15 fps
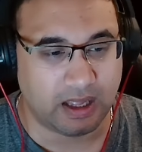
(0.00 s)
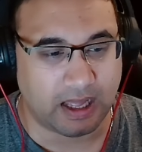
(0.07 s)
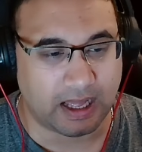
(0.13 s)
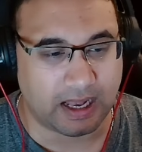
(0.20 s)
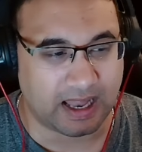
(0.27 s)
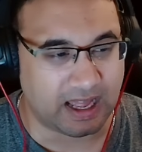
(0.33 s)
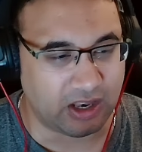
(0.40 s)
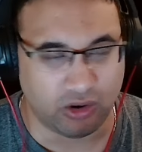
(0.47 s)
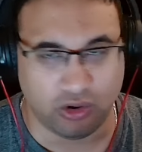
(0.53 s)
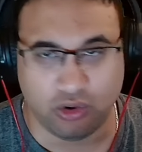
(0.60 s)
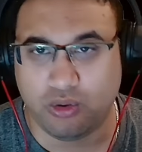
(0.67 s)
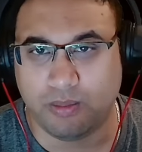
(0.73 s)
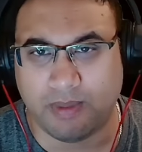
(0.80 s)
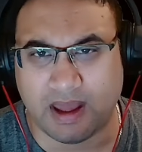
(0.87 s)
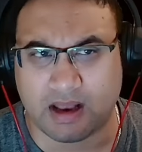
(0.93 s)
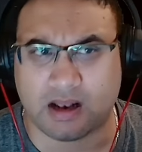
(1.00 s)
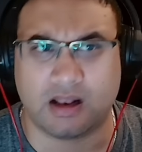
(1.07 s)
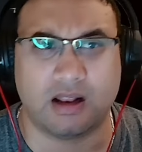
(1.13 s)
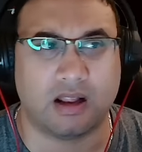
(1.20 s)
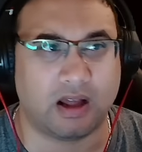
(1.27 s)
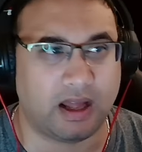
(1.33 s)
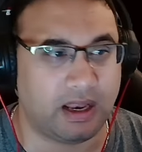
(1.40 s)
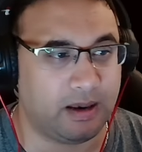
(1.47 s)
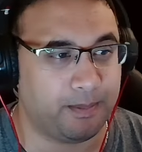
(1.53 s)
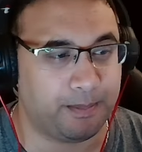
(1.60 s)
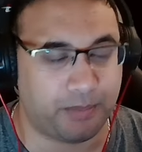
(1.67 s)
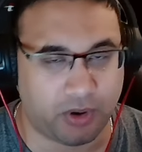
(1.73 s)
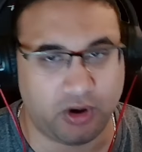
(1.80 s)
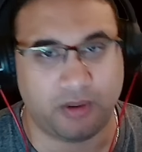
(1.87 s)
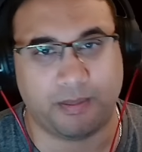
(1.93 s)
like new metal and
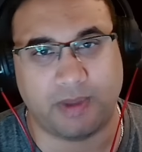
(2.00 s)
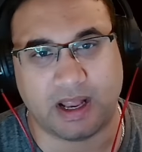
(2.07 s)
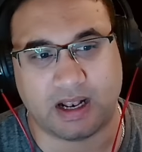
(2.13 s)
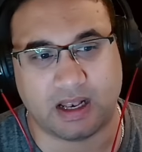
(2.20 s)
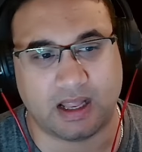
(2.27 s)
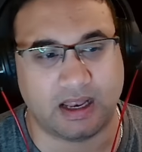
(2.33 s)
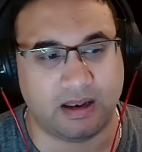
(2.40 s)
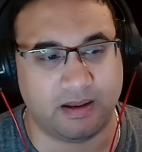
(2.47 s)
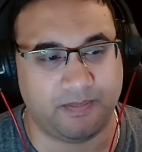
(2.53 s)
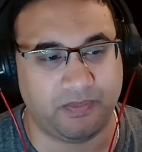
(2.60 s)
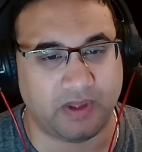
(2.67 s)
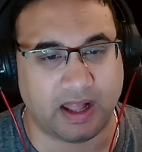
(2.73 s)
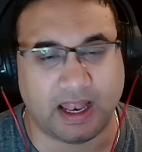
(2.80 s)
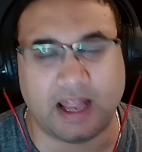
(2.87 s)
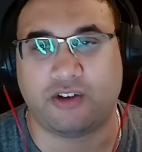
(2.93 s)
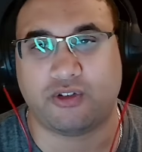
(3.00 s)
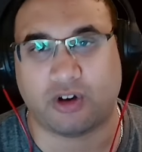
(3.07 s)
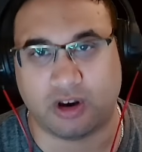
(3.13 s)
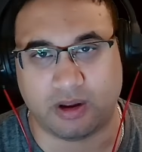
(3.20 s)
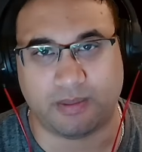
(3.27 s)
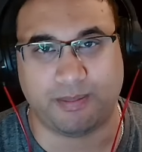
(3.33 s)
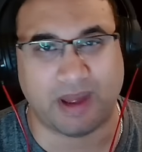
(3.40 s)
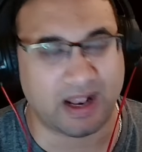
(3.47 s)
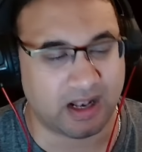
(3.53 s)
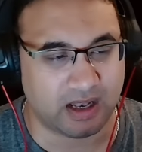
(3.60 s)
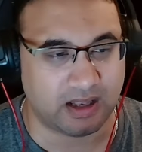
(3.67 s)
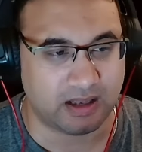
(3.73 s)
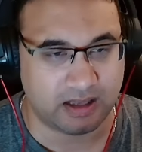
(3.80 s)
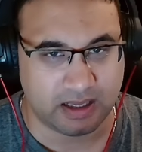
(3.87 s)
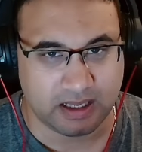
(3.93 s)
punk metal and electronic
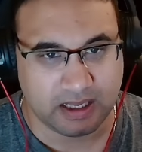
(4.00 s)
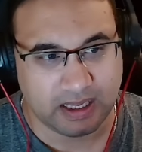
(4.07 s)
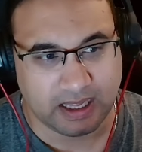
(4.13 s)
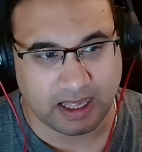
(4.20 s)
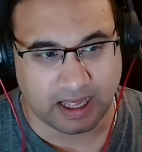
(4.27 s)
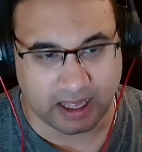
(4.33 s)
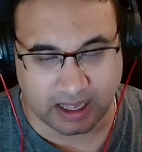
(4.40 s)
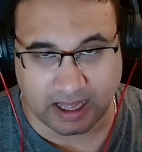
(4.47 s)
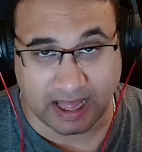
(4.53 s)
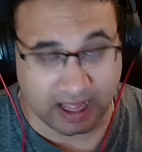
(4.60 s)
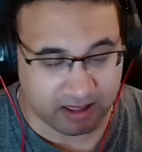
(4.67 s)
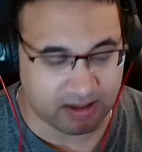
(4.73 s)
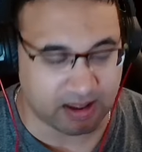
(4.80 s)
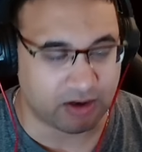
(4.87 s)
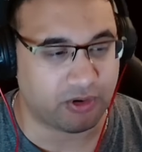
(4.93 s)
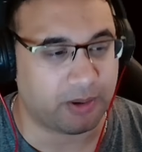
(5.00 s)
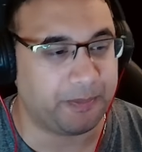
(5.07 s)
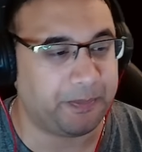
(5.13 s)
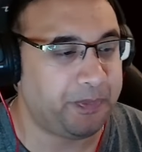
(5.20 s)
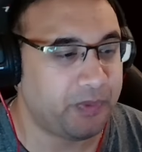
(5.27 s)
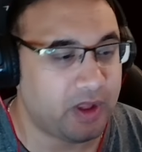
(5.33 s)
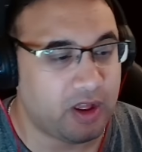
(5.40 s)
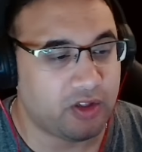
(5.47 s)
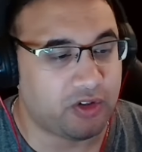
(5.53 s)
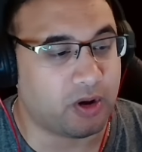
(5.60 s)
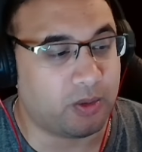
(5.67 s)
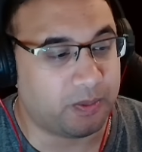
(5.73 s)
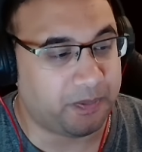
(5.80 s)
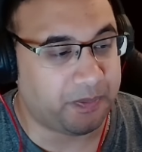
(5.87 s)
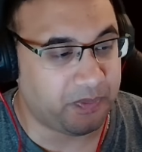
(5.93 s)
metal, uh, etc.
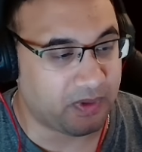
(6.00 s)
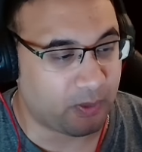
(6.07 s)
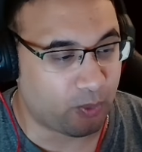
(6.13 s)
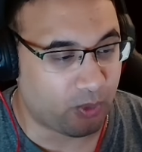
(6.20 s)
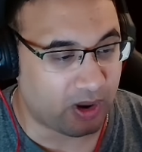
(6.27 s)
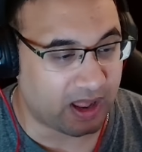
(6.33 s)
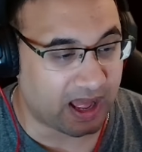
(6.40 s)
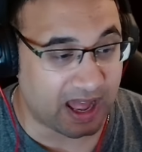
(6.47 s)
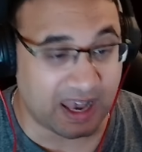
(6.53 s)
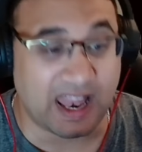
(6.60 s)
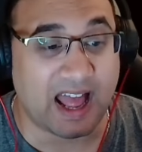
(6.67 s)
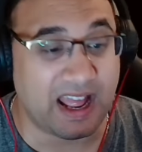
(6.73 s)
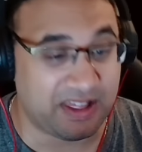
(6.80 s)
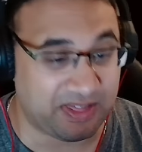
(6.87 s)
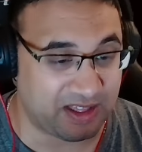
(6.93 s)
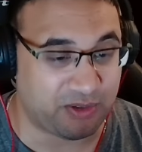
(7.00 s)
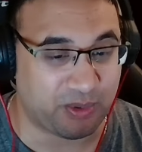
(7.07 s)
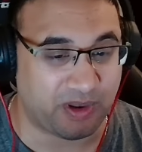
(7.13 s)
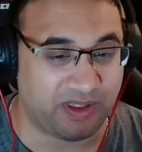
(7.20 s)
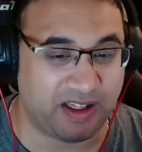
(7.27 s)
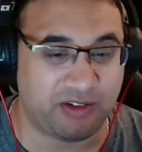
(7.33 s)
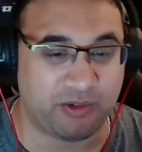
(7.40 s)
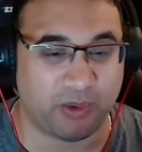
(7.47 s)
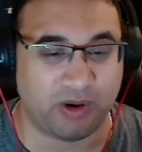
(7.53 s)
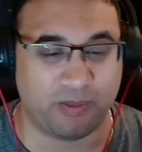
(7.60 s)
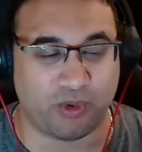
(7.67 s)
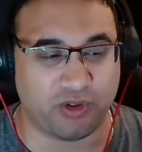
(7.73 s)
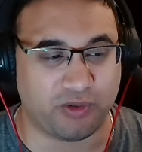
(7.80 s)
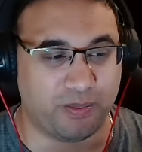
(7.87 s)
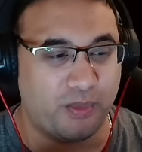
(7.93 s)
So what I like this one. This one
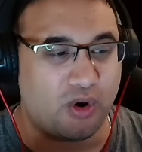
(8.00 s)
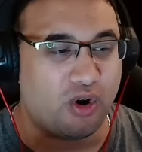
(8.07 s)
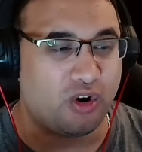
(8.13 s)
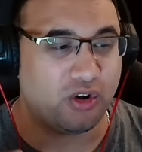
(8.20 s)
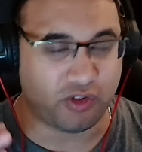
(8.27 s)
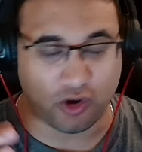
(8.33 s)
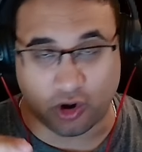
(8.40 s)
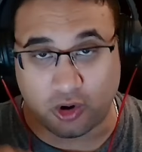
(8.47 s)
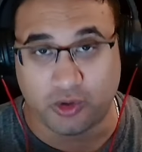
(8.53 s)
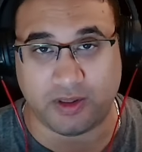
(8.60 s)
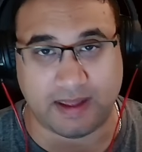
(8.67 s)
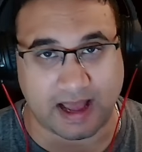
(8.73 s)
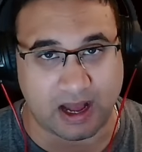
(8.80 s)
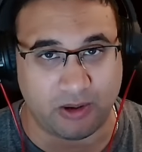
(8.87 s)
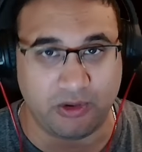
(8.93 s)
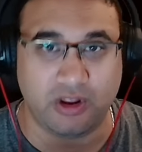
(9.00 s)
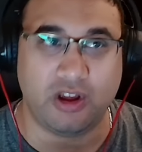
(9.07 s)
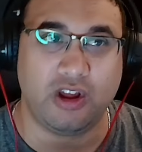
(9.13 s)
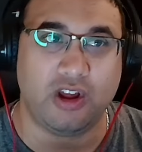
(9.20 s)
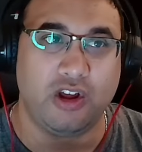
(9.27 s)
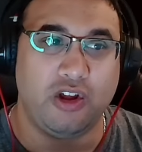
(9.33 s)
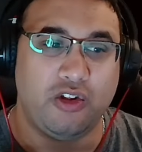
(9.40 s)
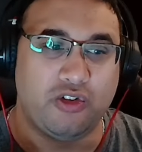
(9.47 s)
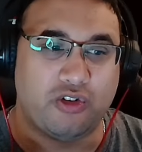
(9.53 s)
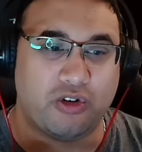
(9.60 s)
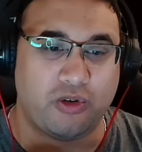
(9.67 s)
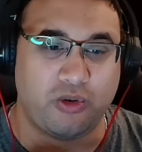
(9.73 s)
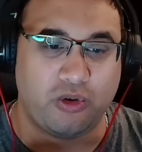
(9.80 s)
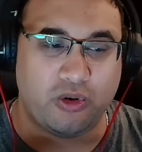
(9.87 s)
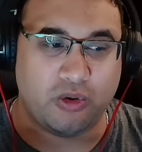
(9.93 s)
was more toned down
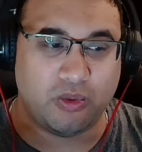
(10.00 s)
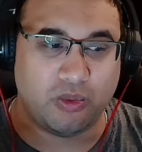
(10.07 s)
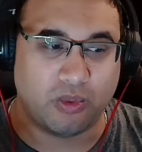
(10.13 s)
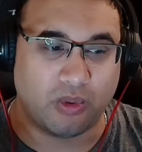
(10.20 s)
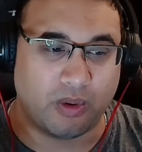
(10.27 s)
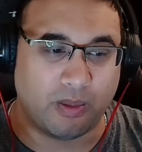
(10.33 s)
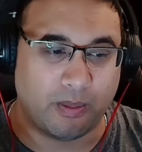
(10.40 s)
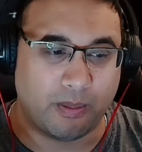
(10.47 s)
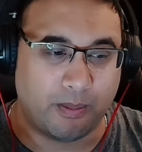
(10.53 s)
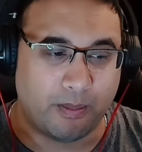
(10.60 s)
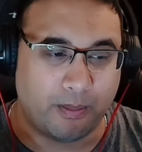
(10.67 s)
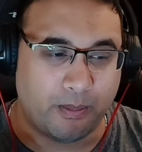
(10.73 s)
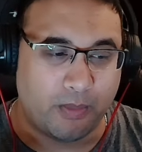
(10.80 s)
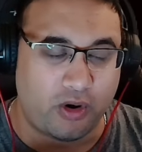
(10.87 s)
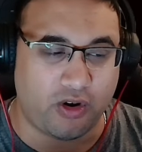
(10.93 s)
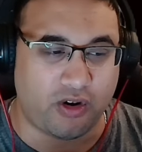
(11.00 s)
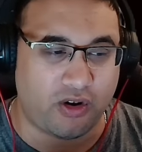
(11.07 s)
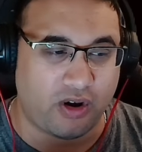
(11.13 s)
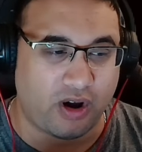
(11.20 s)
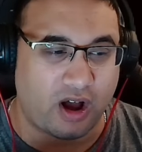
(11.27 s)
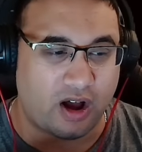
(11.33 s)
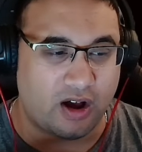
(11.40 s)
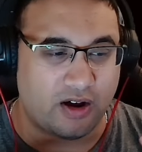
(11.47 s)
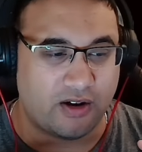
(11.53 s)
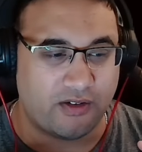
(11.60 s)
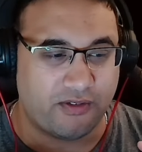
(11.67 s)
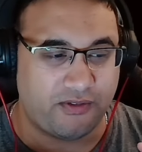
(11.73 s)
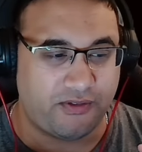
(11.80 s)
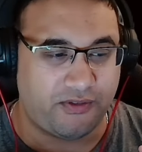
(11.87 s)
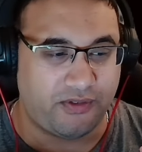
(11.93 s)
to more
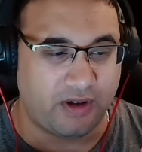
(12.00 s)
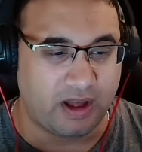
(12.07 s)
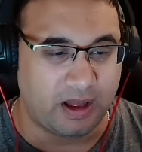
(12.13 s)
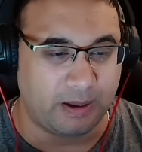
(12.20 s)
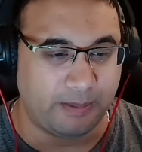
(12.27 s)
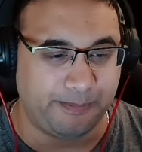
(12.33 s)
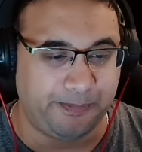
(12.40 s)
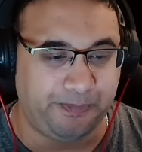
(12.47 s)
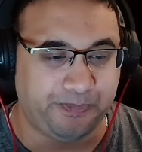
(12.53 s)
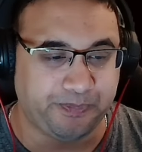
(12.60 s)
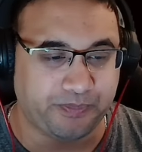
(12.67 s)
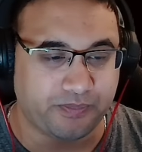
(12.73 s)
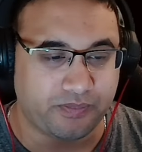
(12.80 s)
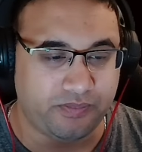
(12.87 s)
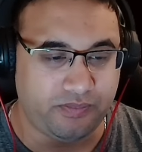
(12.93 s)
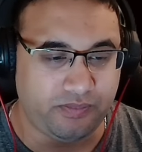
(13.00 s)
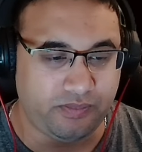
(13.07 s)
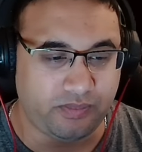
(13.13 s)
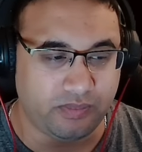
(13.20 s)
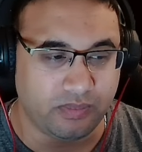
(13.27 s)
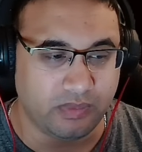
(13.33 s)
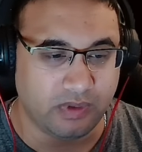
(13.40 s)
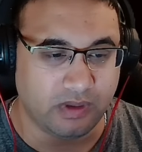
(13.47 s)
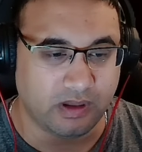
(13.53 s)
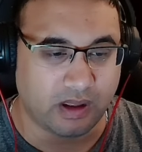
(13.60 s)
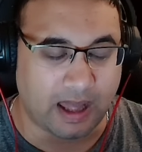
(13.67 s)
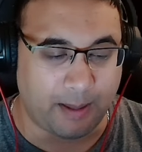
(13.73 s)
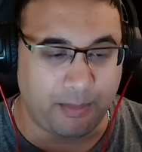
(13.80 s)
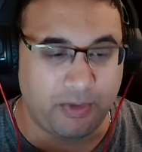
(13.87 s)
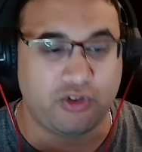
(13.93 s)
of um,
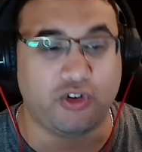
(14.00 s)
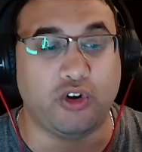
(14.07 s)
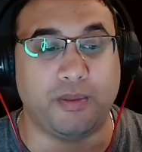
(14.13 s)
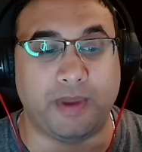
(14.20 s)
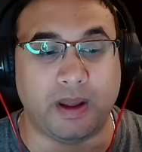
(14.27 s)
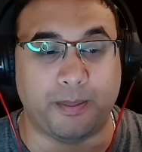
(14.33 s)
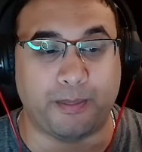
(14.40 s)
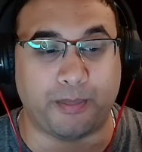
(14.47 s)
I'm assuming